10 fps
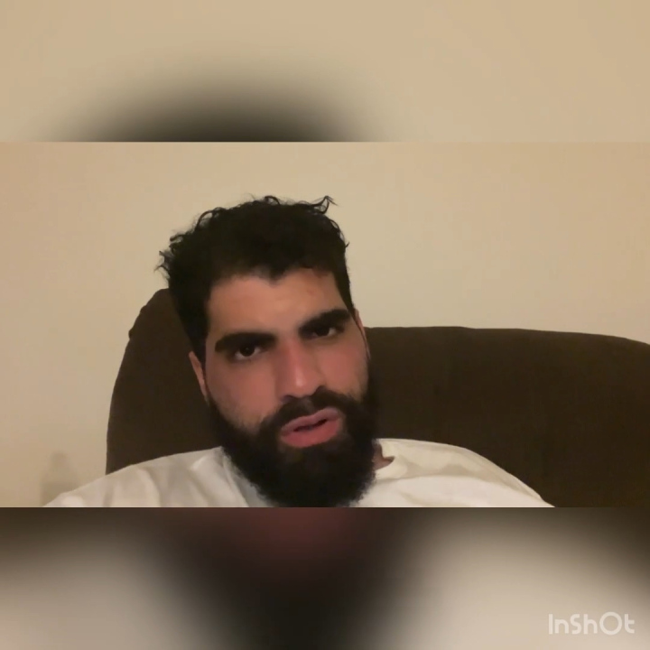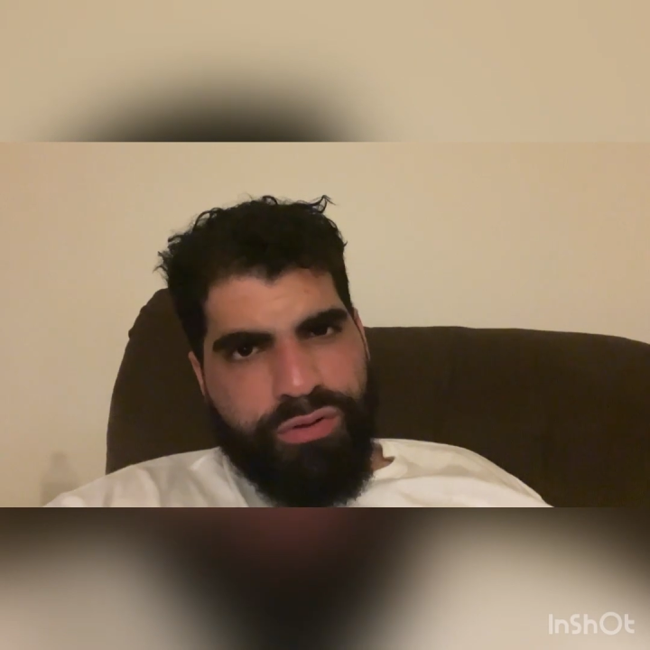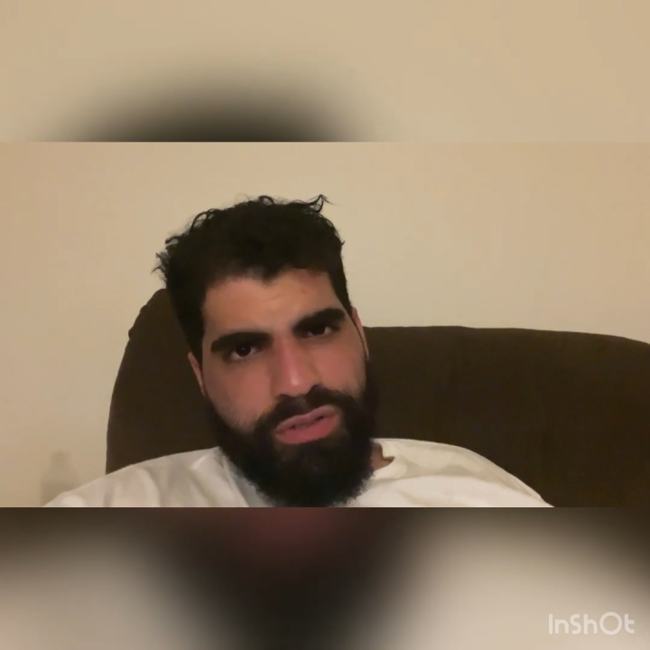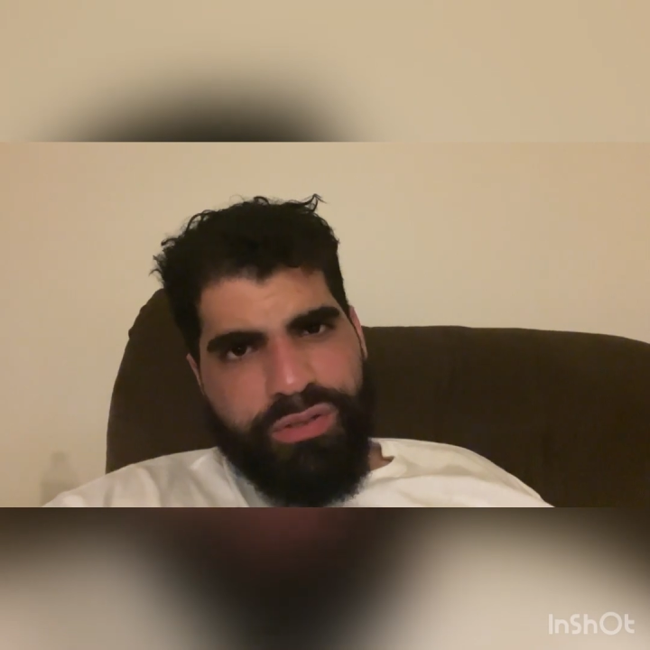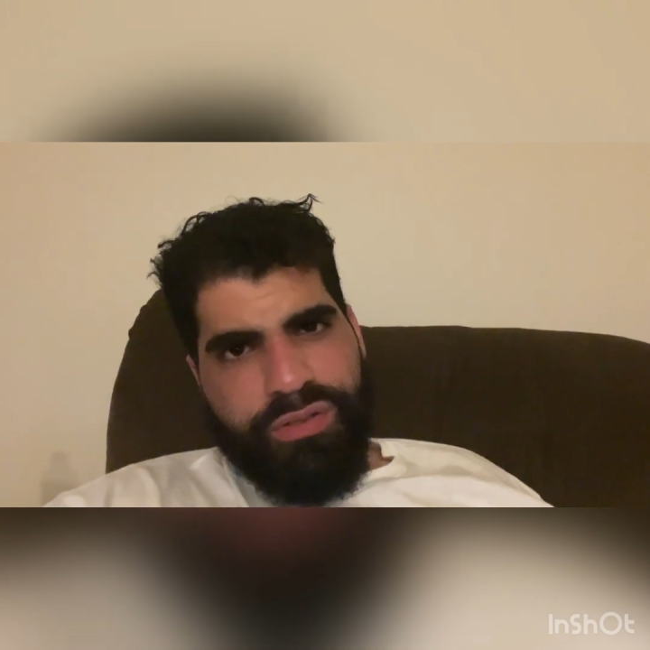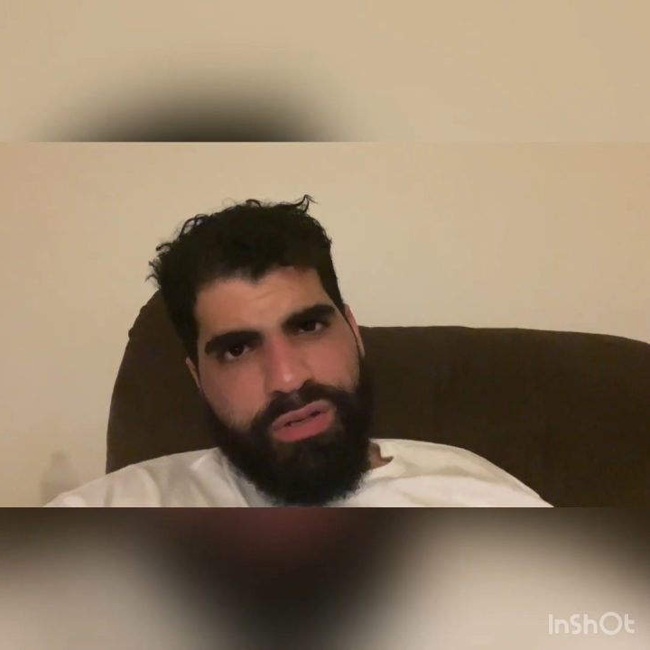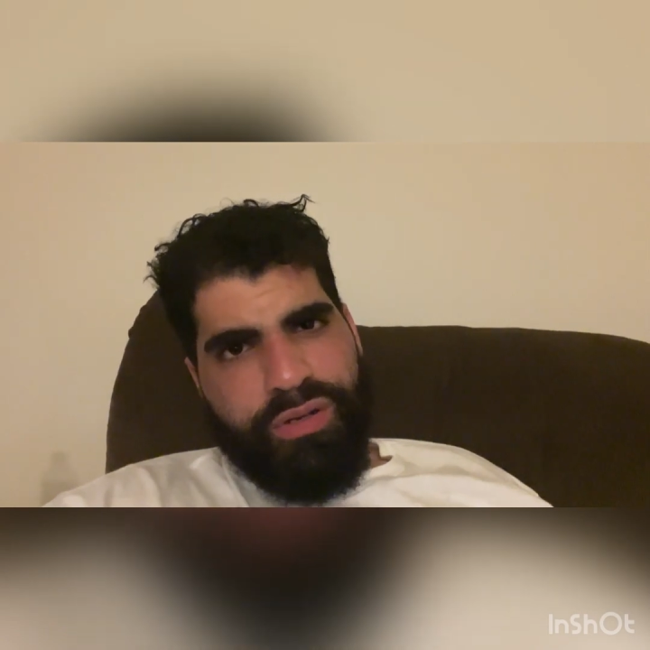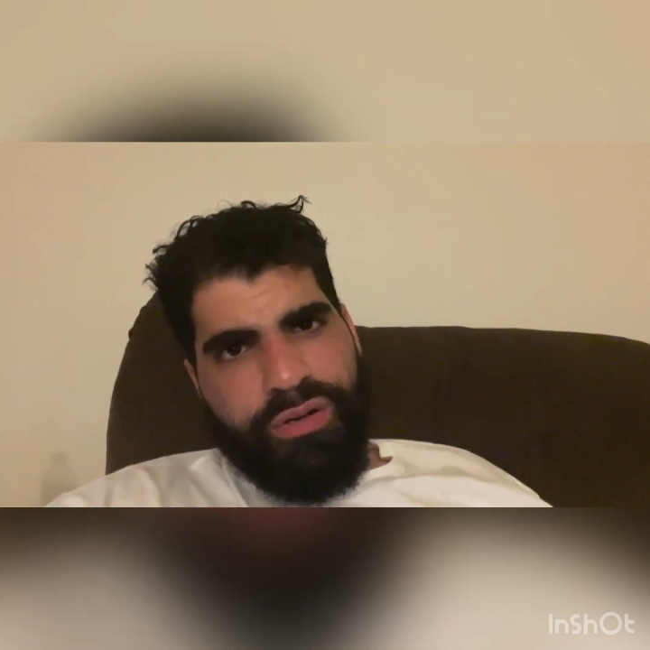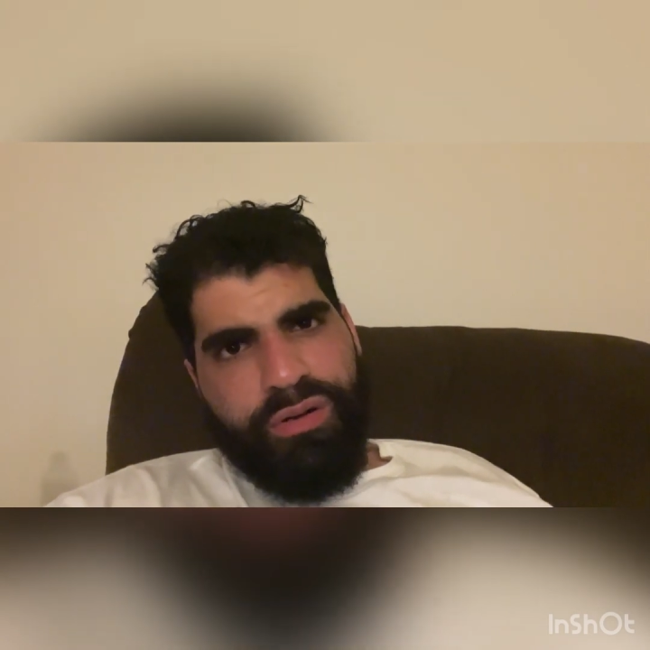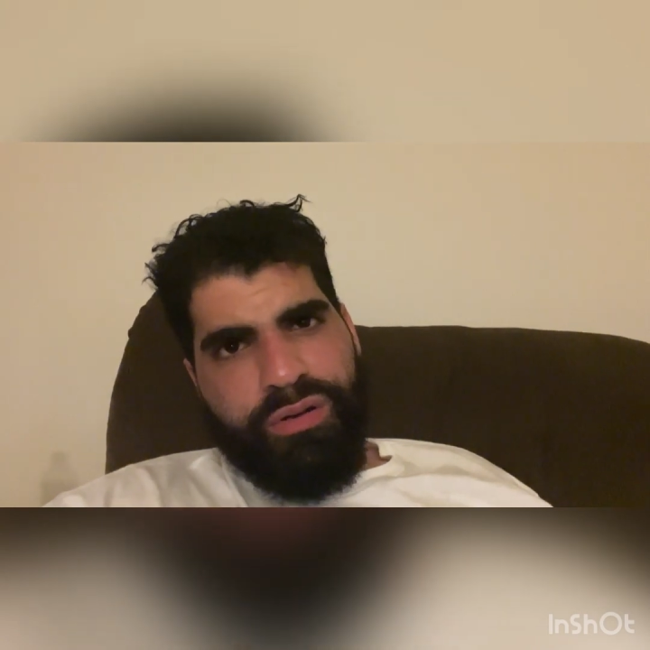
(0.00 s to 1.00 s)
notions and
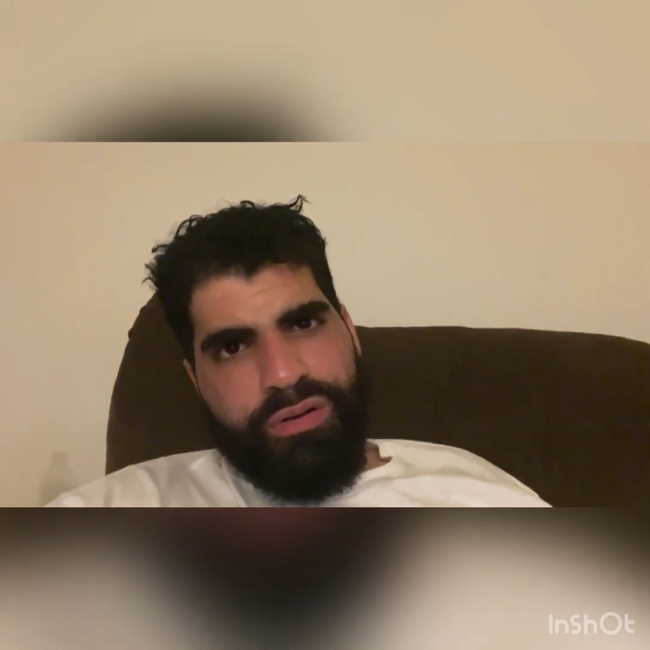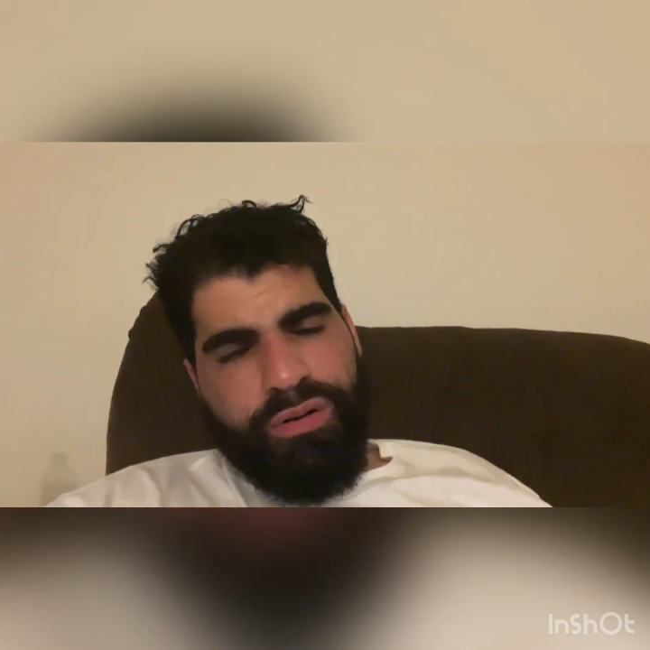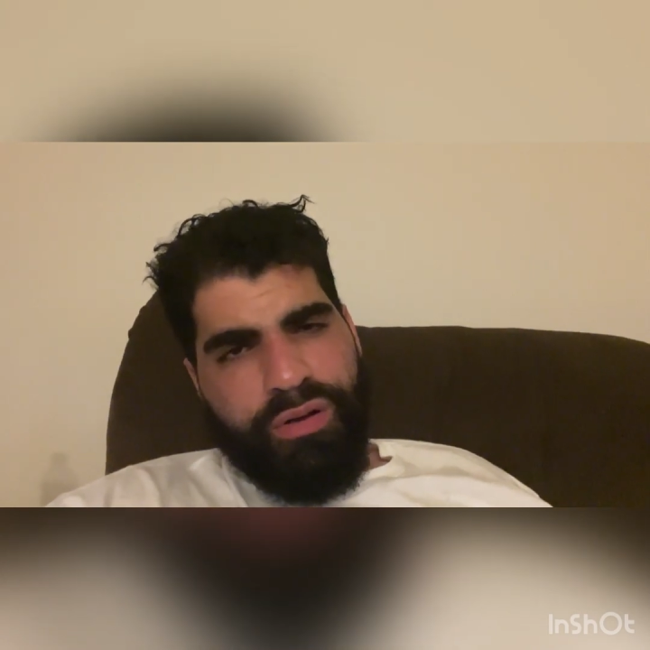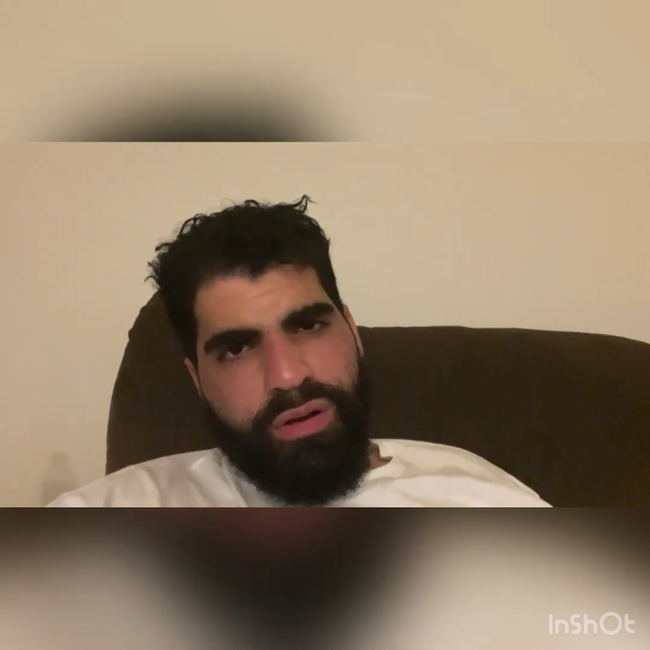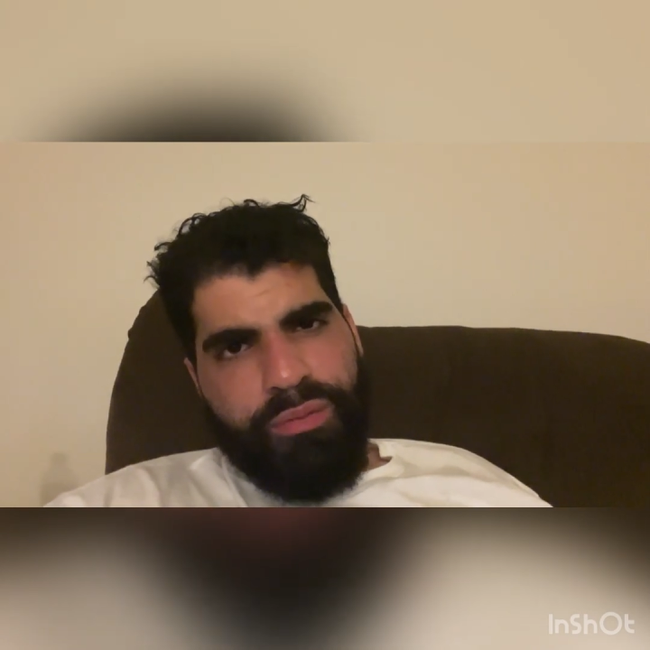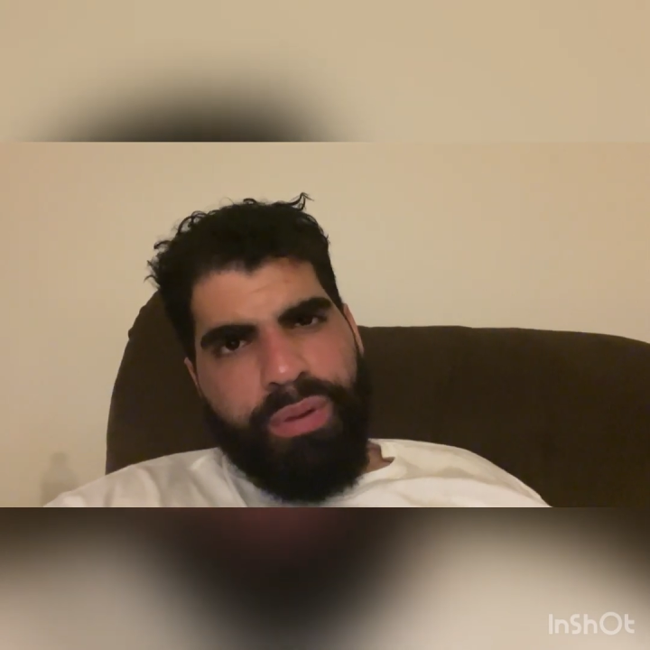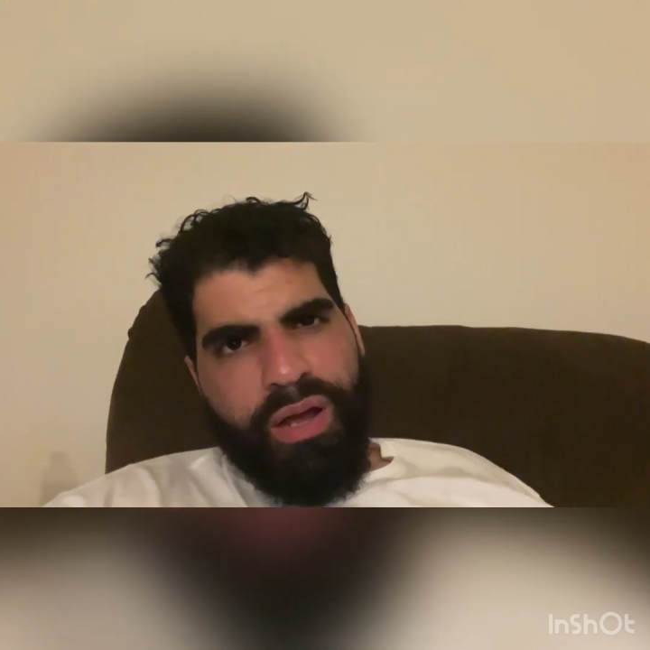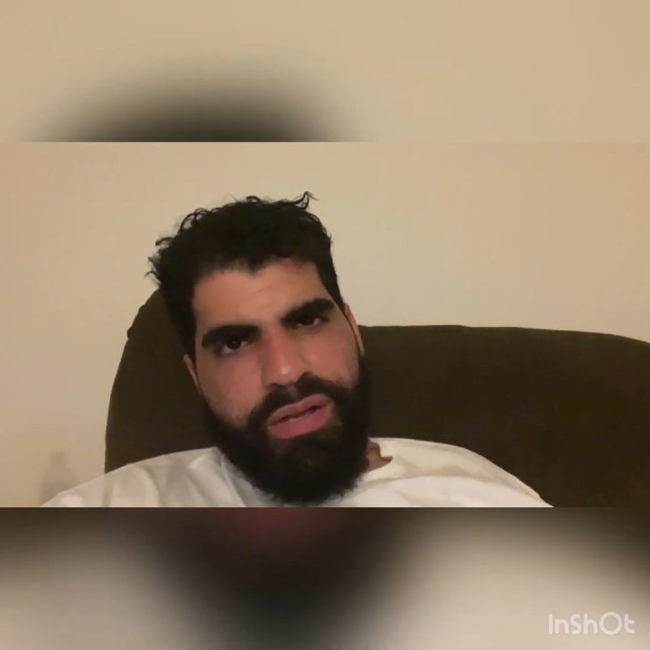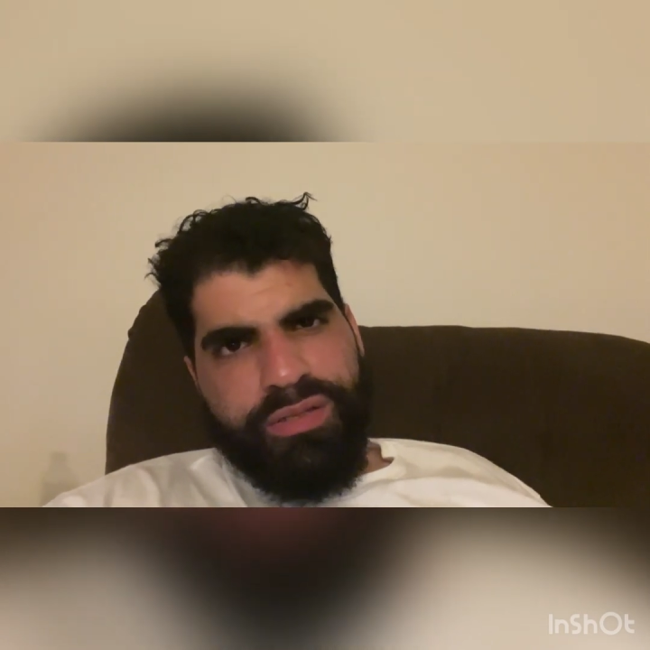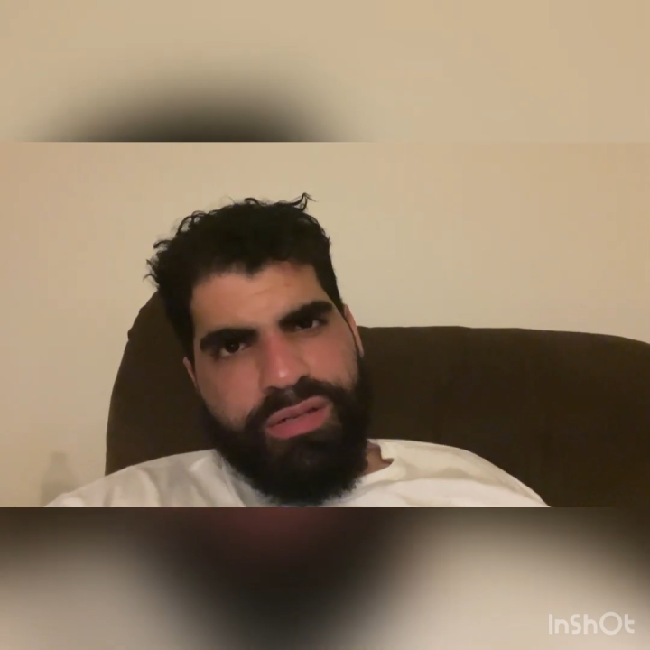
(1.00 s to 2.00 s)
your
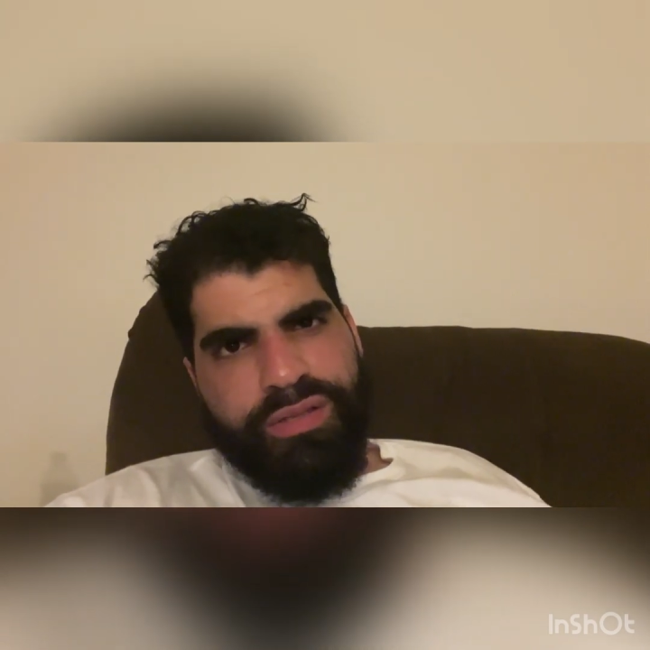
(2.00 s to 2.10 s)
biases